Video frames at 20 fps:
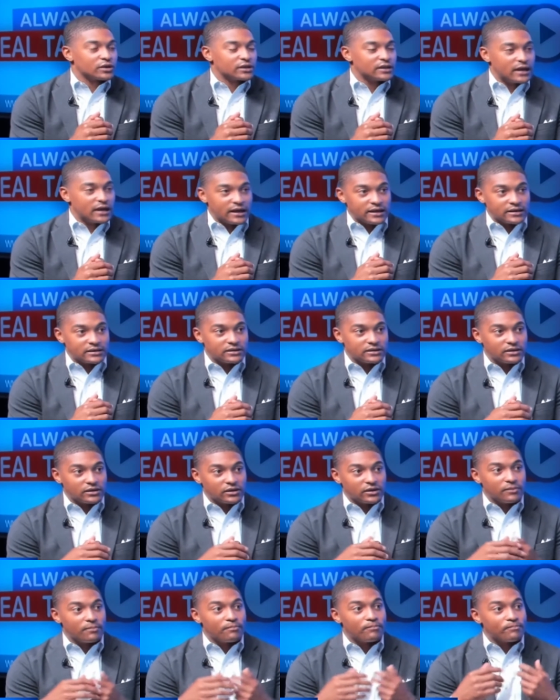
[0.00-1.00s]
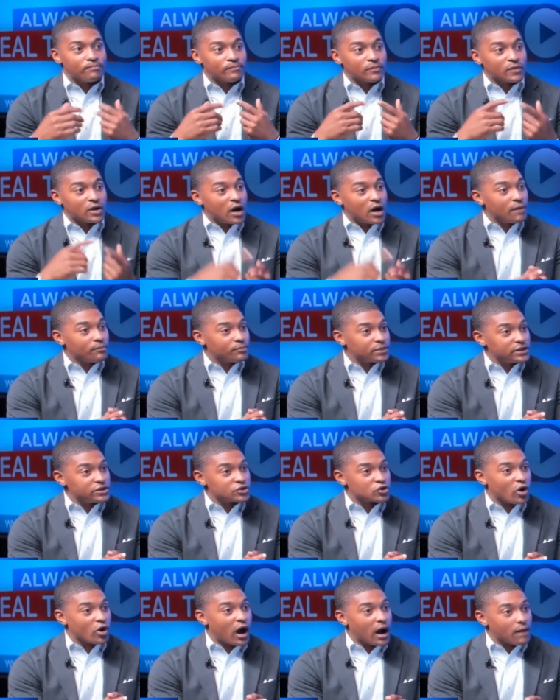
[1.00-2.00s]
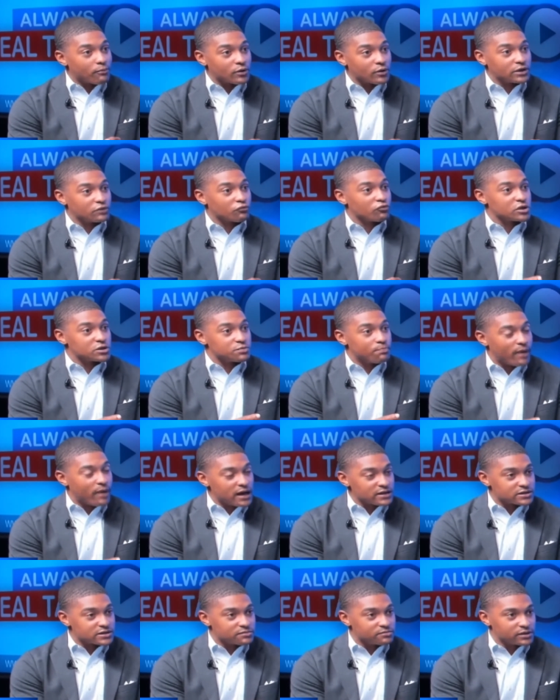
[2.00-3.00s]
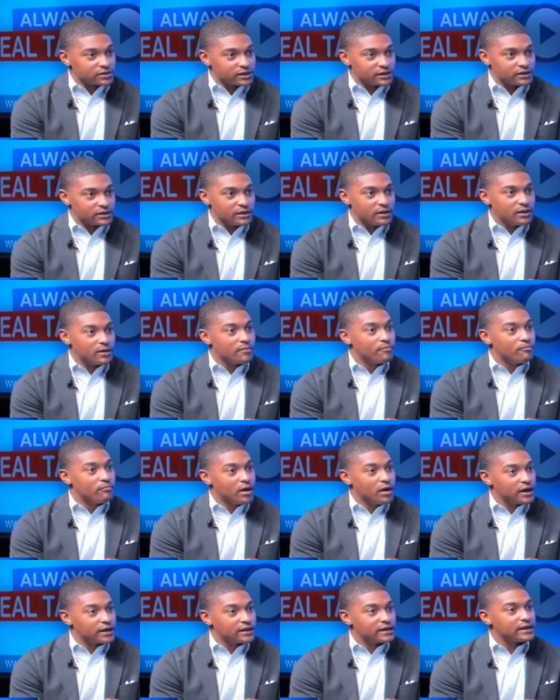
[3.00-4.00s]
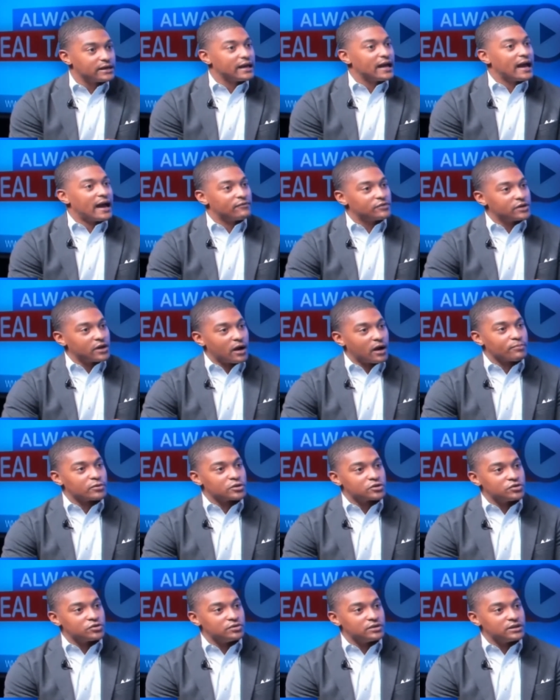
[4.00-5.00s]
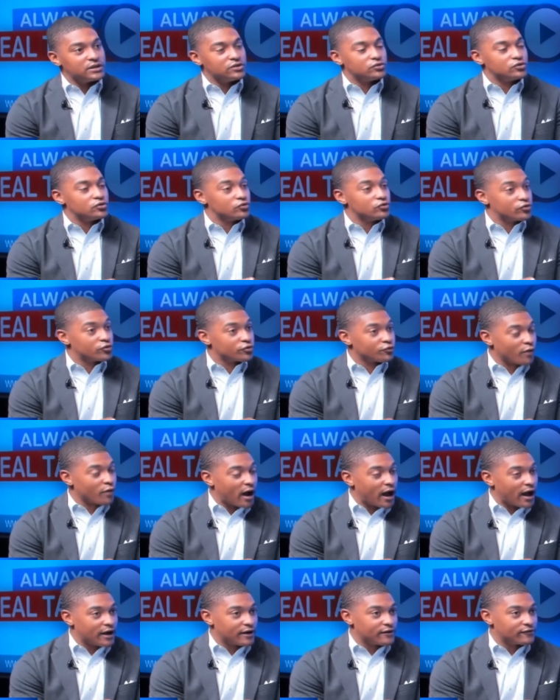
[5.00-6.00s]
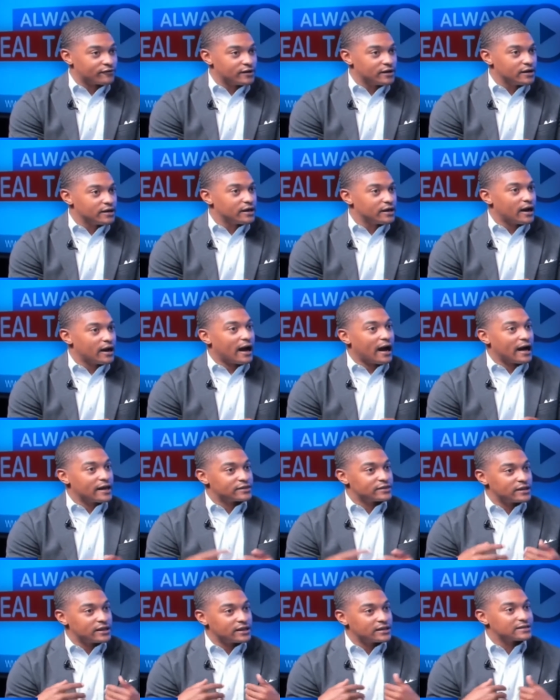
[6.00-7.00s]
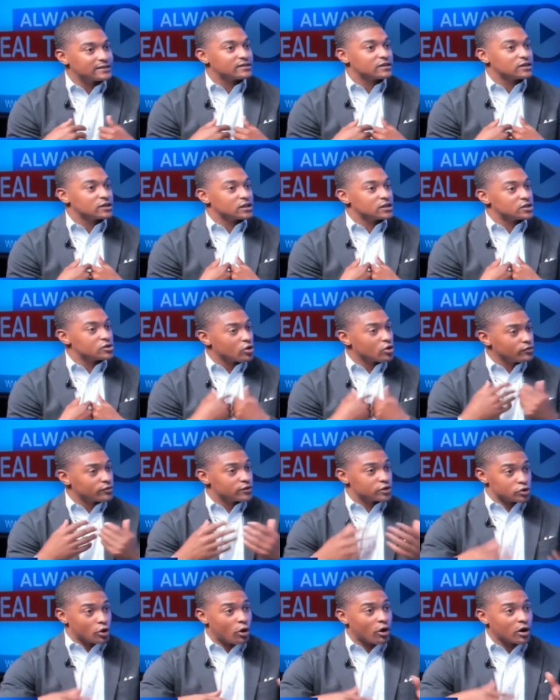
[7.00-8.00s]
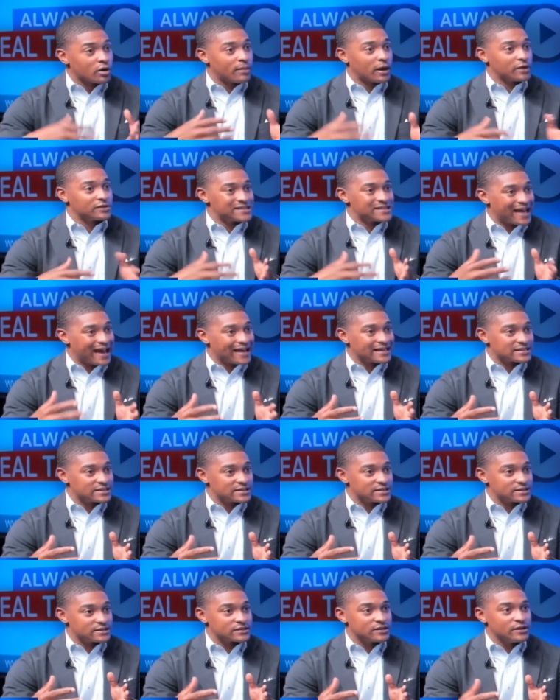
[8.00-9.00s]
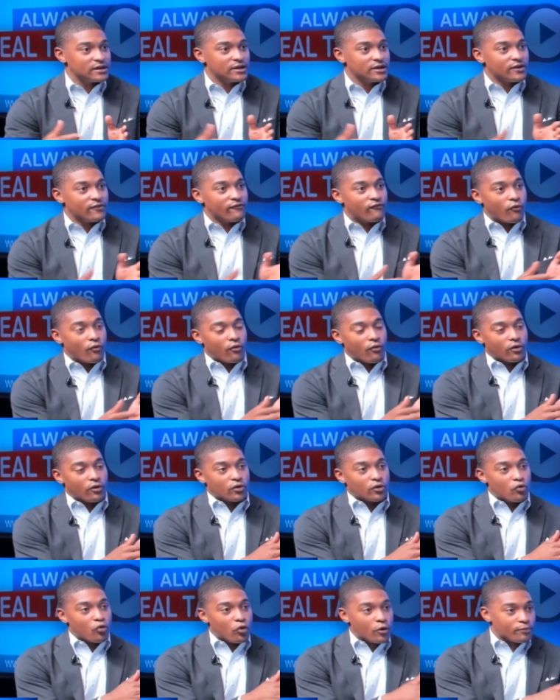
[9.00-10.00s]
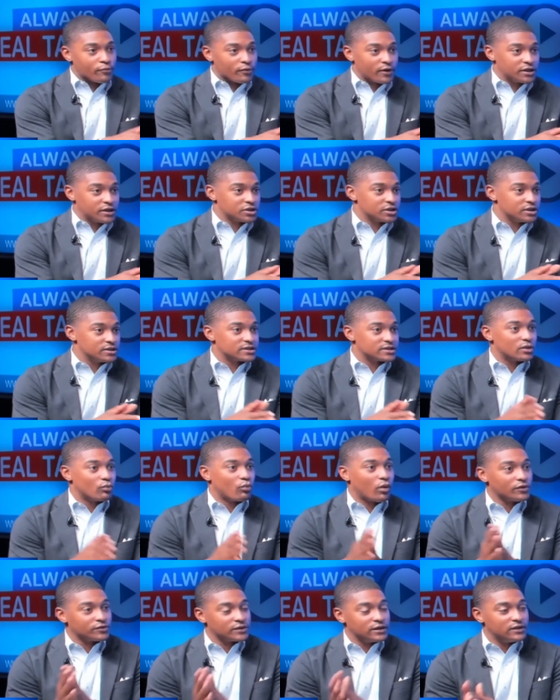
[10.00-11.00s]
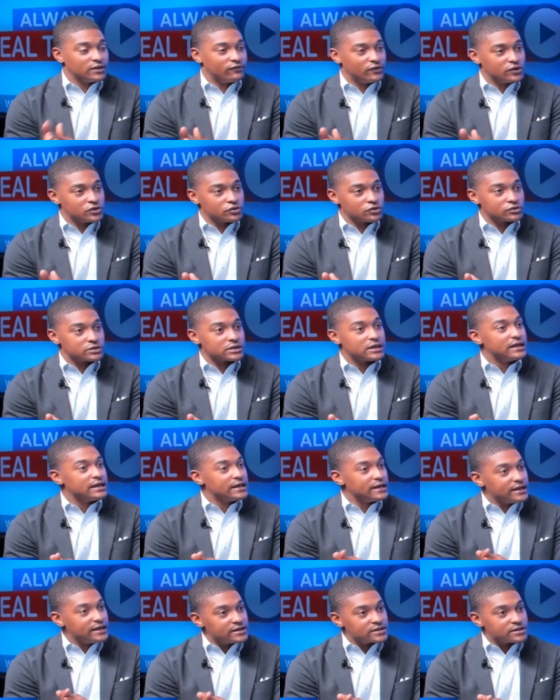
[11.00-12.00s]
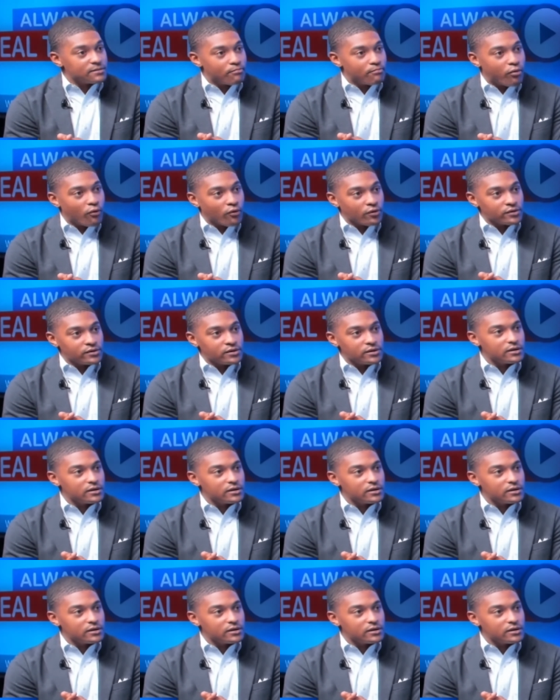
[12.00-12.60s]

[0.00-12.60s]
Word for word: that companies are operating responsibly but have the opportunity to thrive. I think the talk about taxes for corporations and wealthy individuals is important,